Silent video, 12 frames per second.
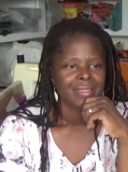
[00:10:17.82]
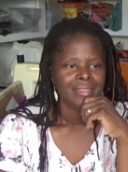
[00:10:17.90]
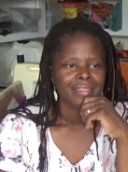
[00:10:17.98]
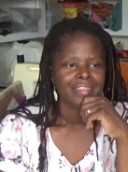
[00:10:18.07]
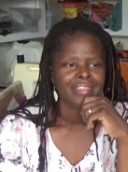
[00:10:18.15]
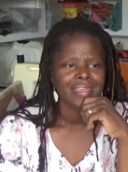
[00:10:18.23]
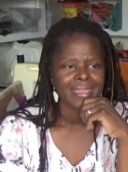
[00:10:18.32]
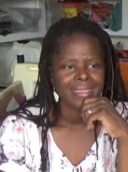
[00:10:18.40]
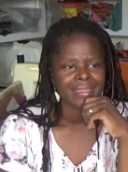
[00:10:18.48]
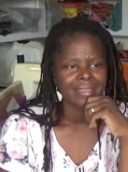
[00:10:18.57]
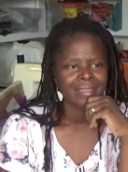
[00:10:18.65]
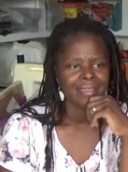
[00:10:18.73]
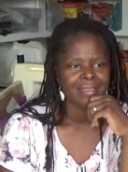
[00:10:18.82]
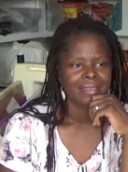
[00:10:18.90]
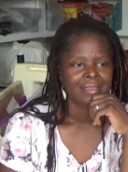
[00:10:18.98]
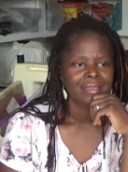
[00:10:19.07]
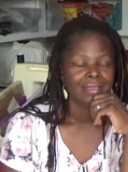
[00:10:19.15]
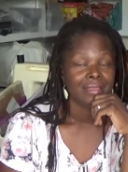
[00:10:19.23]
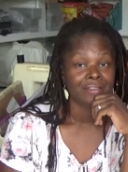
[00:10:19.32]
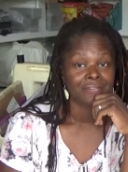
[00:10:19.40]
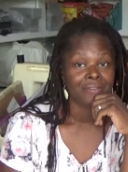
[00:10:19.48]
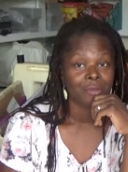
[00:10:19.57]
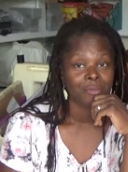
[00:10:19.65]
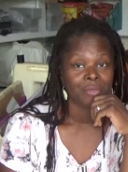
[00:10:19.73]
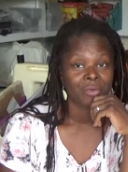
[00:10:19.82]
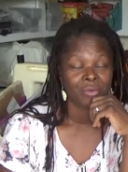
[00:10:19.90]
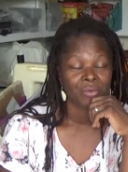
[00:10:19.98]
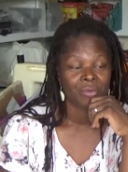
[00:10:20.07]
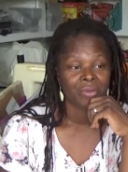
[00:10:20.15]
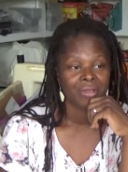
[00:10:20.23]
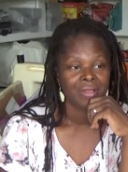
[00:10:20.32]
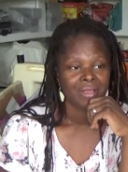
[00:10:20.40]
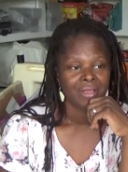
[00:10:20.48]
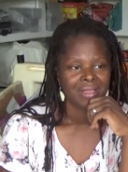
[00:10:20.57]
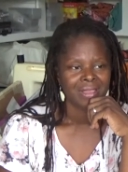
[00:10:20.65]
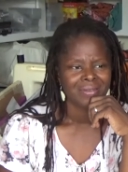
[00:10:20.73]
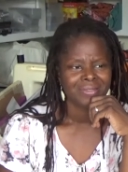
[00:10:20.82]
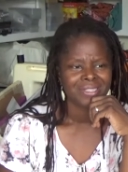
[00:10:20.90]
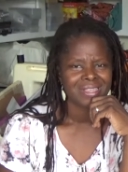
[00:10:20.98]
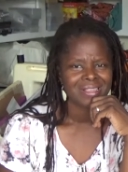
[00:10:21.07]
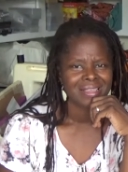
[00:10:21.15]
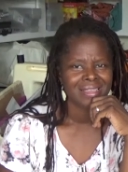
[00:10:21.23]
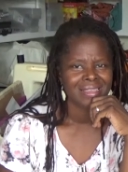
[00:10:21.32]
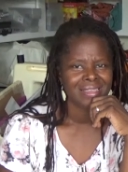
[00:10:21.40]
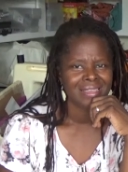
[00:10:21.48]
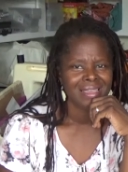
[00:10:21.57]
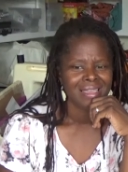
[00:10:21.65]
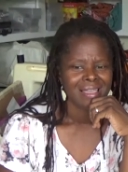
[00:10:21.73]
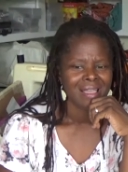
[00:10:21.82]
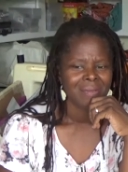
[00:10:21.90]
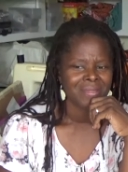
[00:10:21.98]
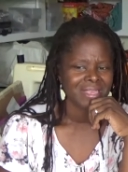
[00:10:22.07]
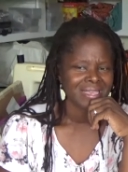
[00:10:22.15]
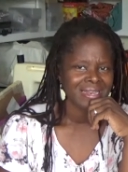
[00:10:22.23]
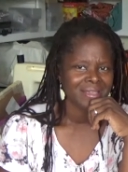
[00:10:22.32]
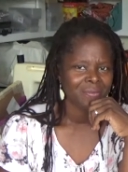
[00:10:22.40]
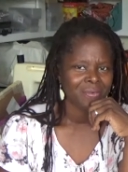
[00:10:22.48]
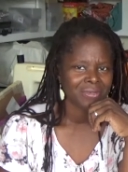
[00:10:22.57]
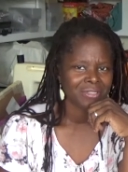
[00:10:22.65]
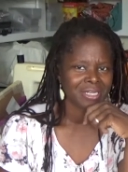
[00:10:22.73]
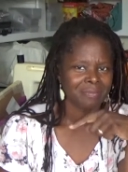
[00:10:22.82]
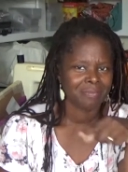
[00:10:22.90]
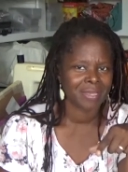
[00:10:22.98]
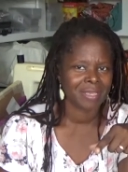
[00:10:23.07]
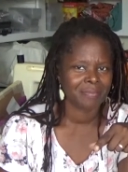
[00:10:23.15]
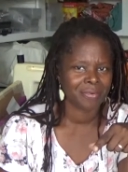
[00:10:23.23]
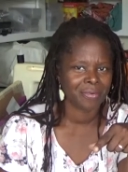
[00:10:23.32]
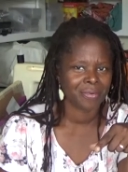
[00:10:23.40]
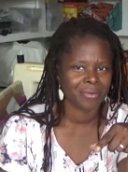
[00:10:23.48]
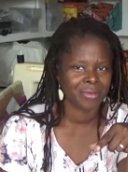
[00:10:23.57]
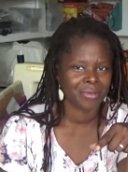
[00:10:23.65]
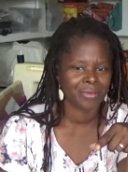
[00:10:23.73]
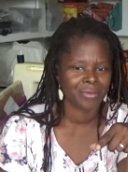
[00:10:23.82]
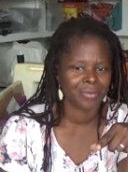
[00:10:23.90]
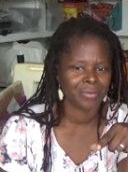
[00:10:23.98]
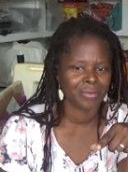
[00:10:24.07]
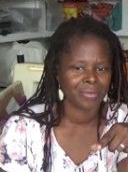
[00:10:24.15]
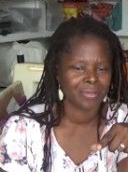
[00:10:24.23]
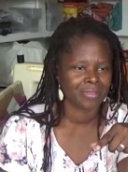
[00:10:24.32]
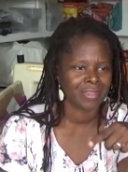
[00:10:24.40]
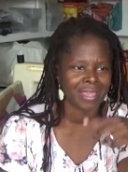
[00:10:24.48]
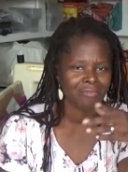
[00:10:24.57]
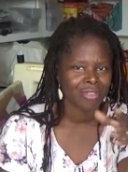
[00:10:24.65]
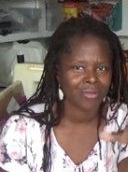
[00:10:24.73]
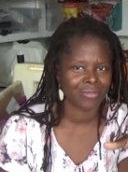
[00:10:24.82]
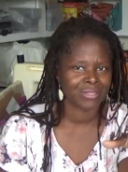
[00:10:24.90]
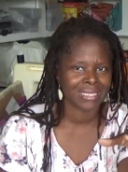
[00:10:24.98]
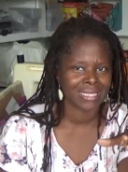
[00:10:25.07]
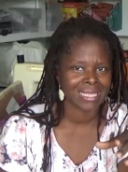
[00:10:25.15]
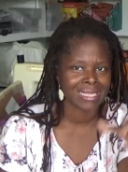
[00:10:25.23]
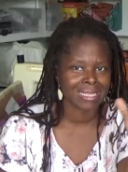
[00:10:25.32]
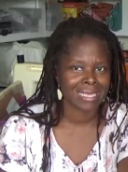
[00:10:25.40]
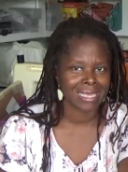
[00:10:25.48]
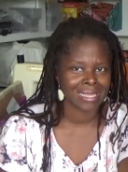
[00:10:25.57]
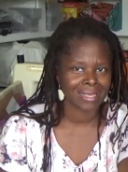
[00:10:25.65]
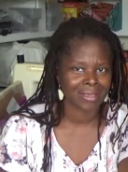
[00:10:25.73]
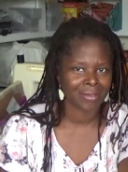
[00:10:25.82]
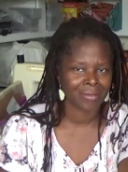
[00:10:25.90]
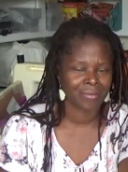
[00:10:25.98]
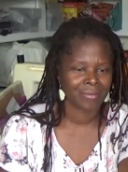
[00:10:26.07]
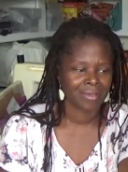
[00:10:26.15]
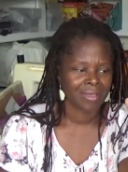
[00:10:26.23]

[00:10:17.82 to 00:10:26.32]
thing, if not more, it was just like I'm sitting here watching people who, they recorded this years ago,